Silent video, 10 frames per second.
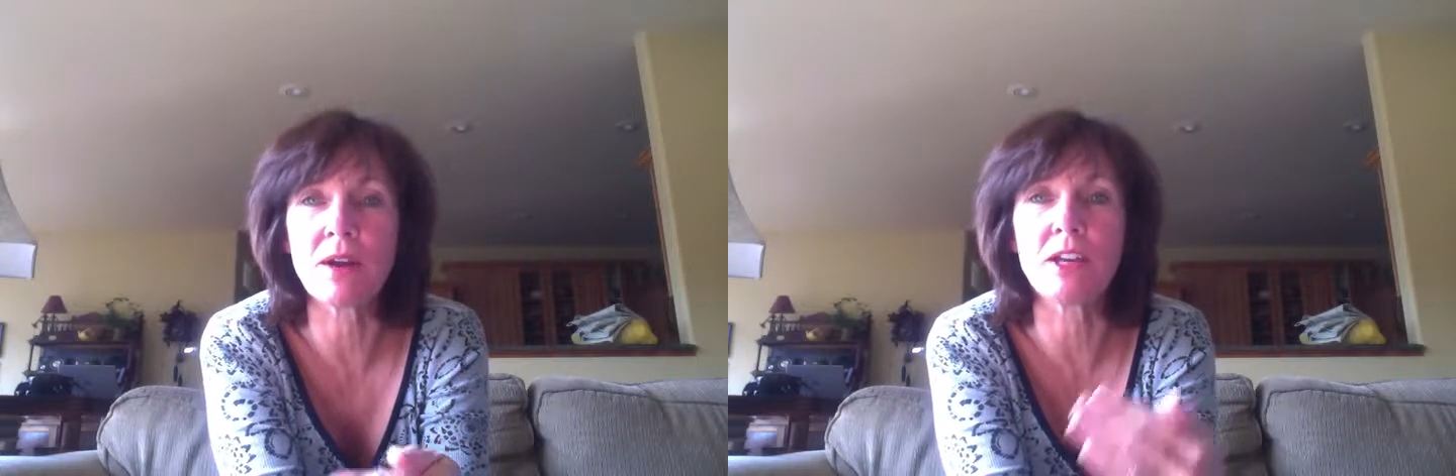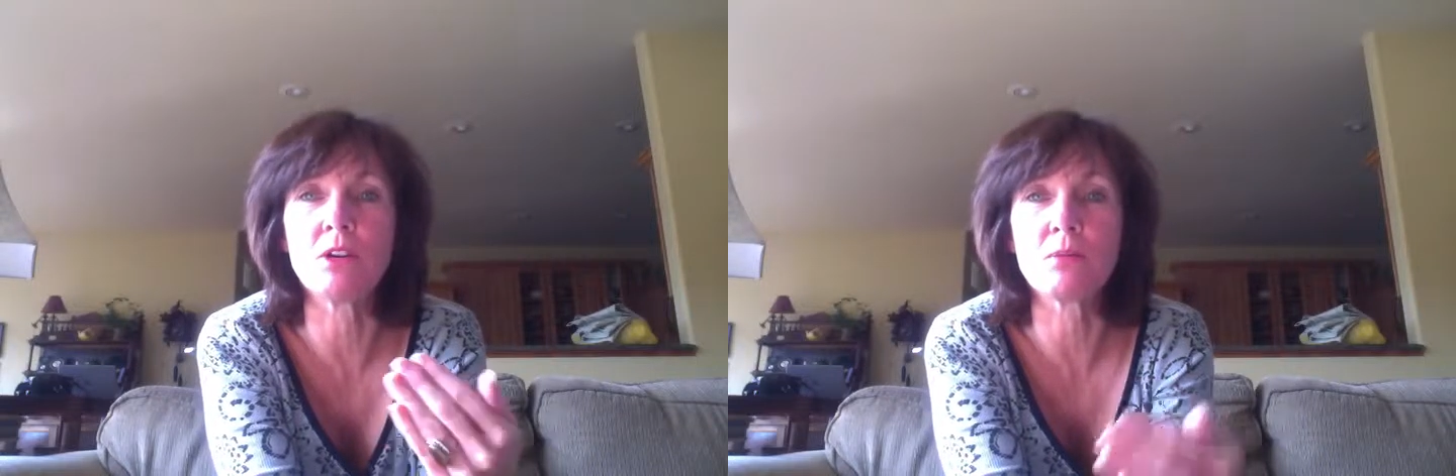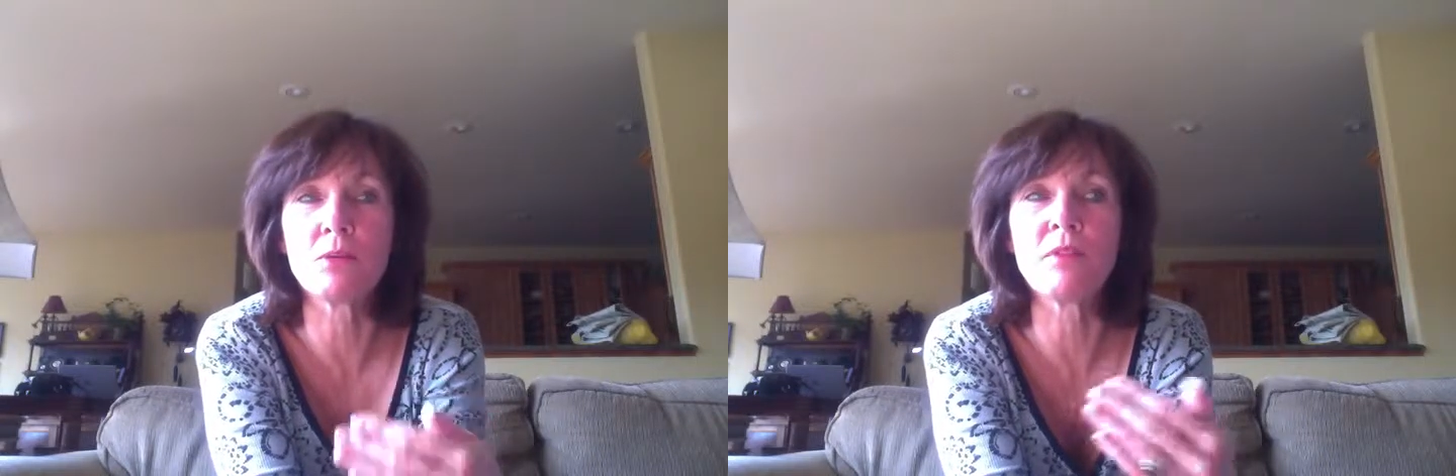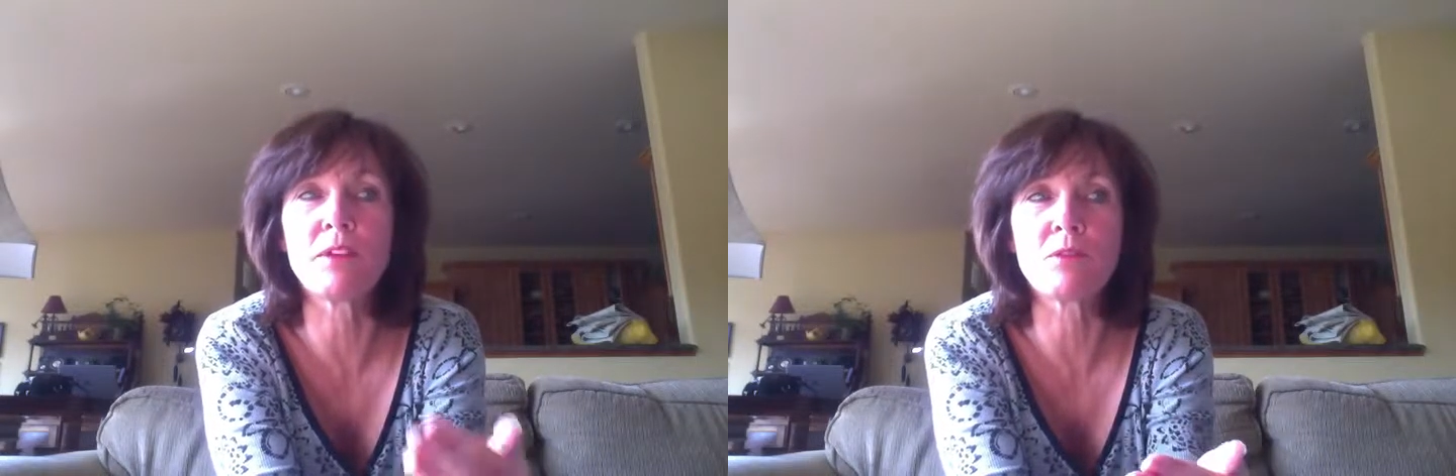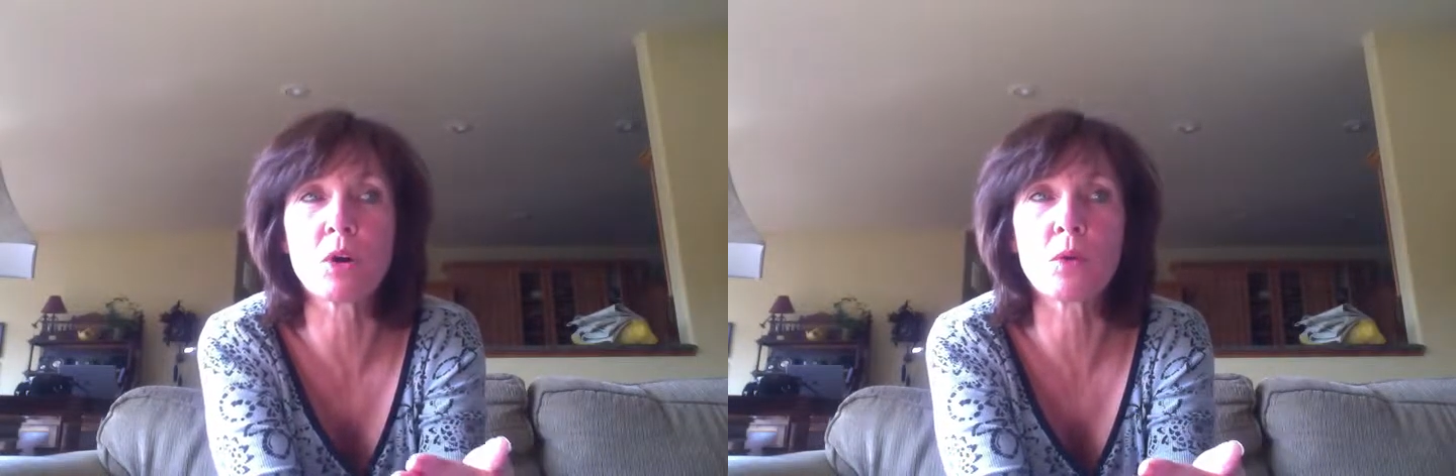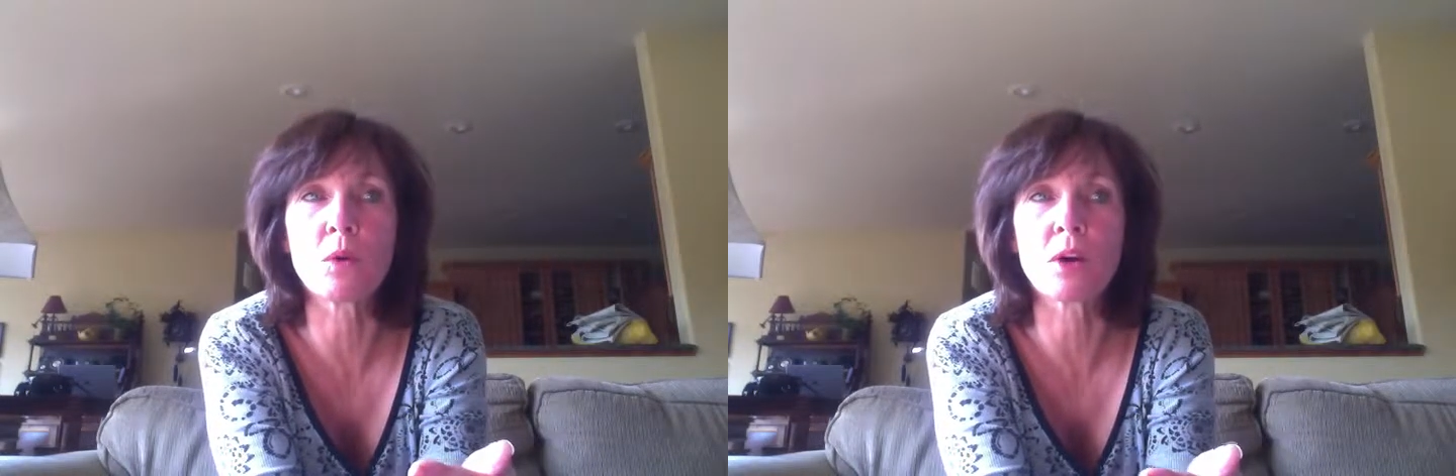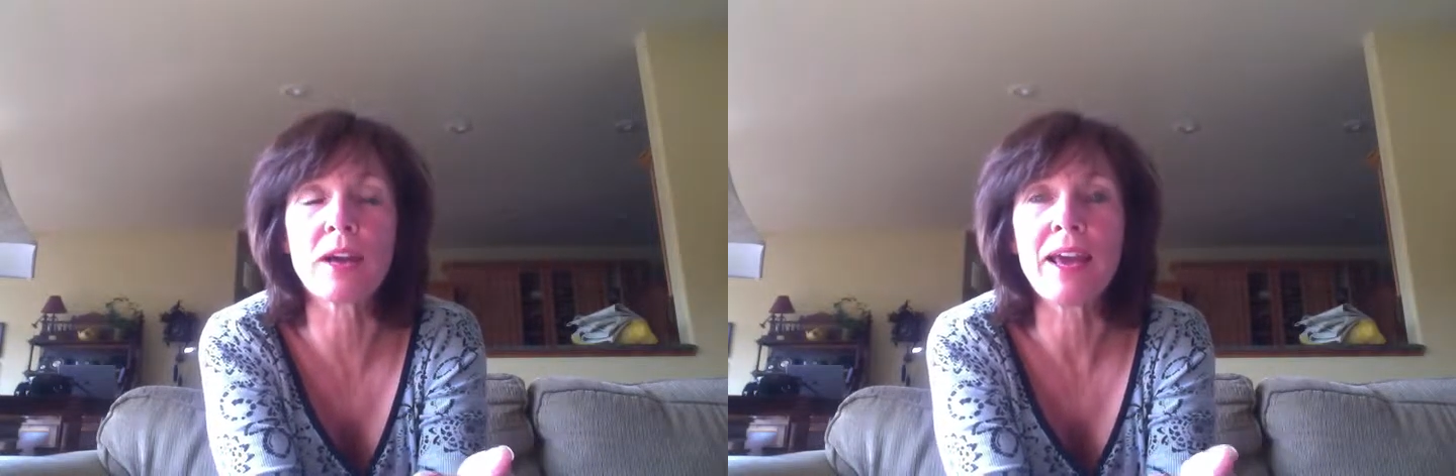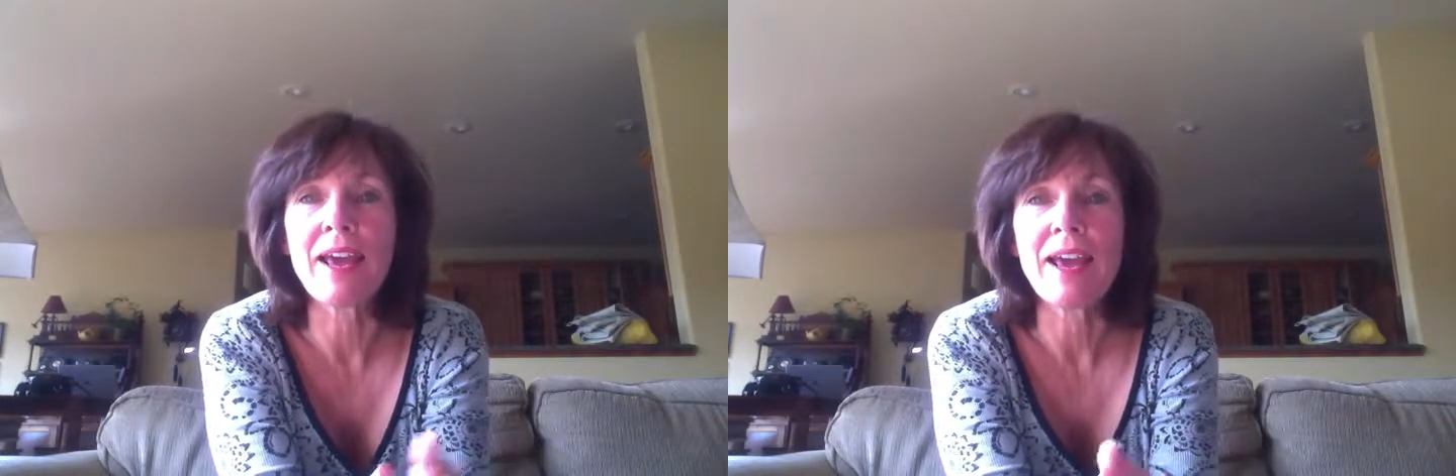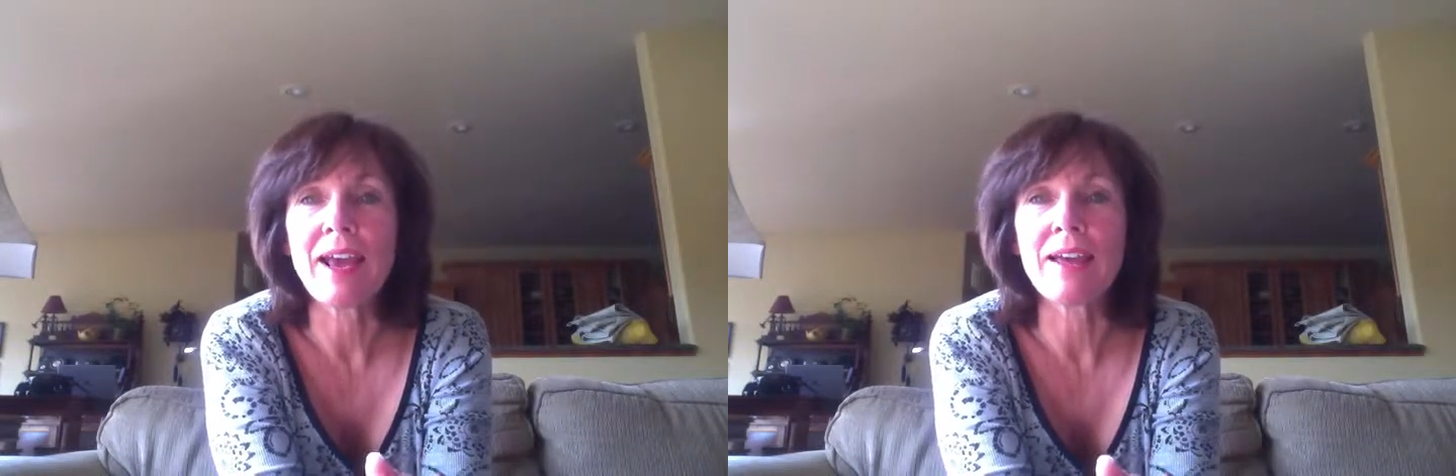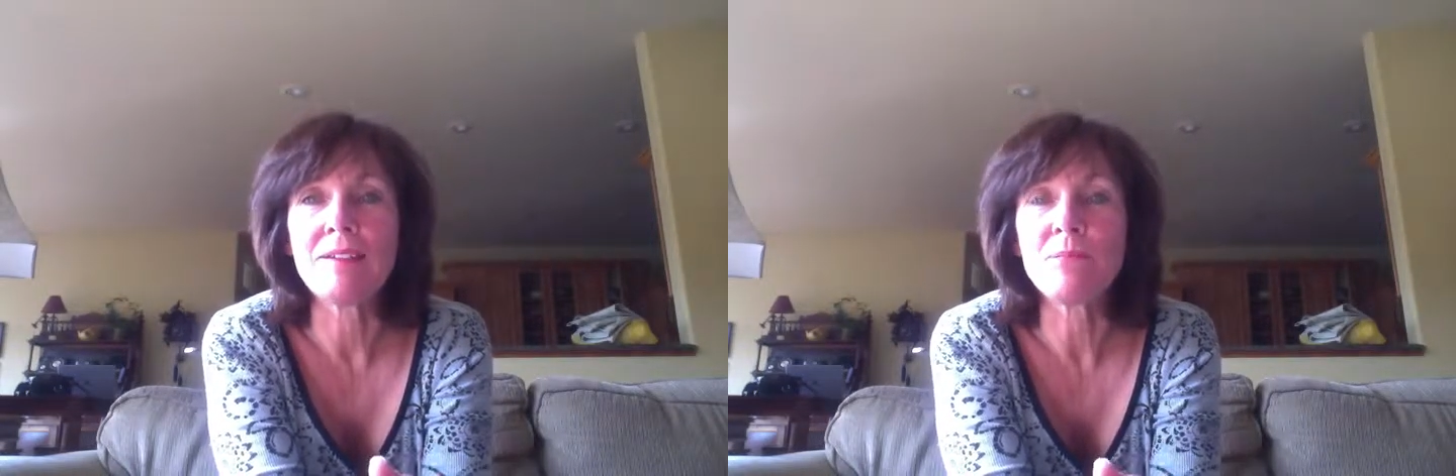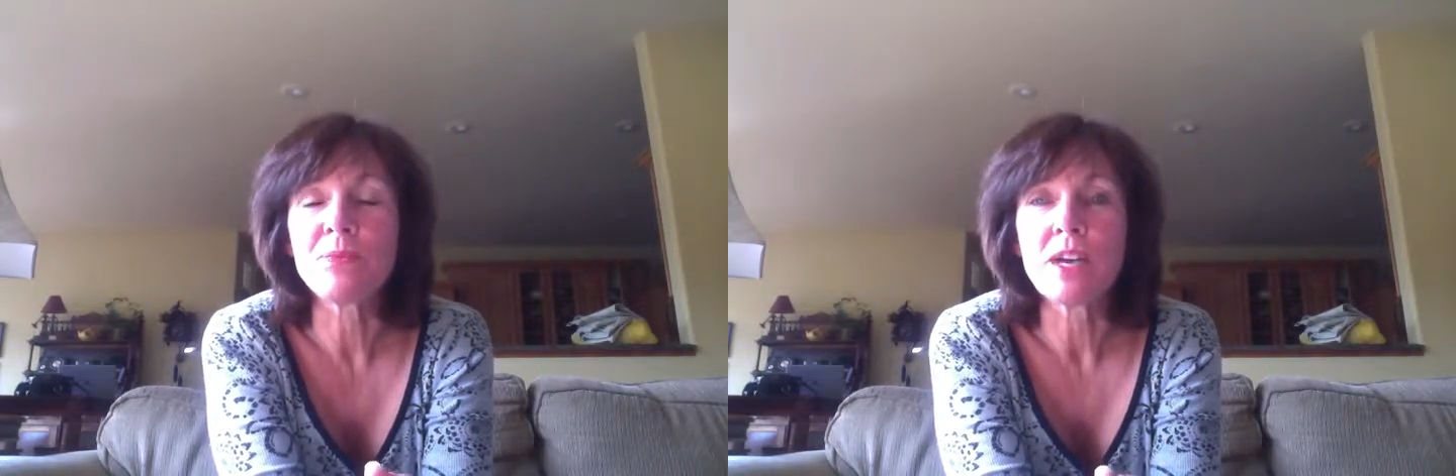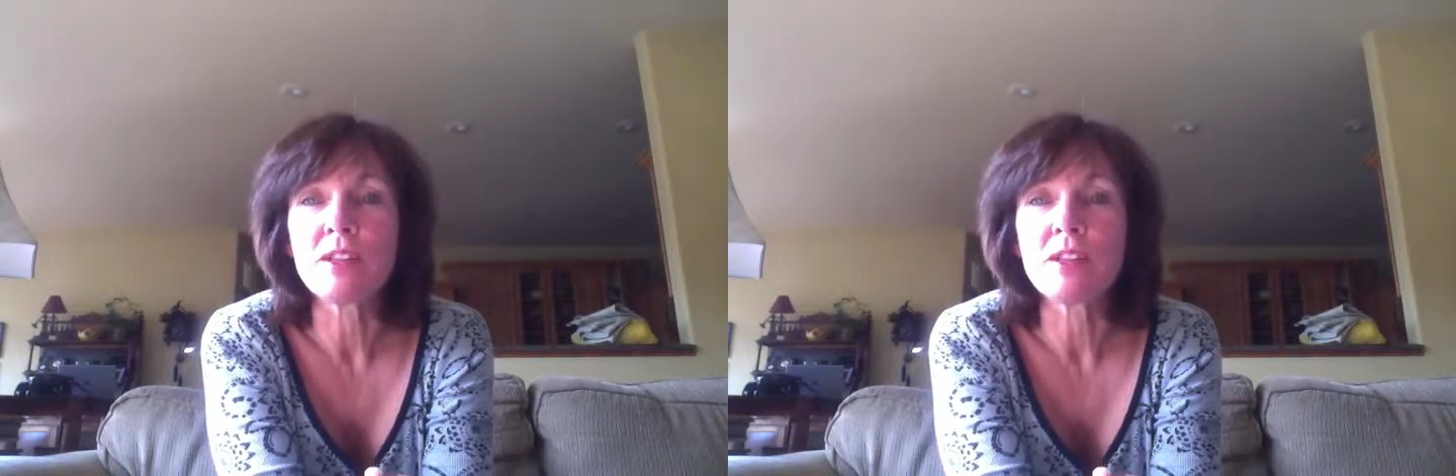and you're moving forward. And